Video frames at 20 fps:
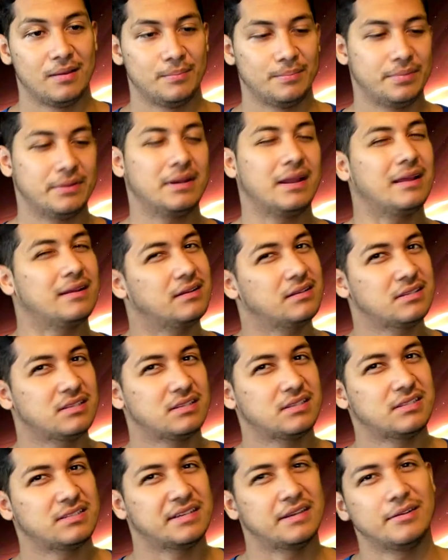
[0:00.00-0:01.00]
but not
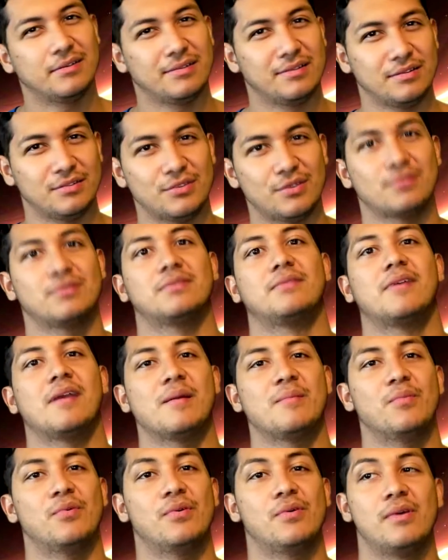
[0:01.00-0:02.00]
necessarily Joseph
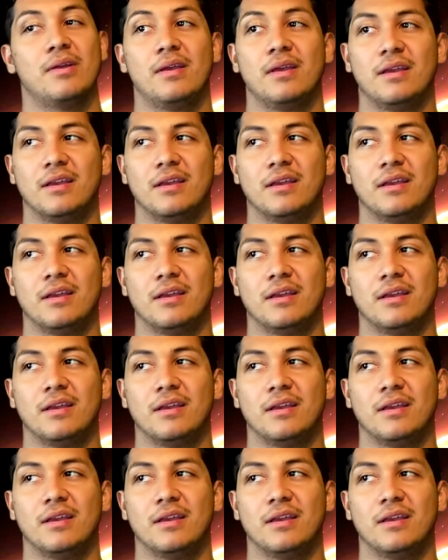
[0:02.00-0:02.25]
Campbell,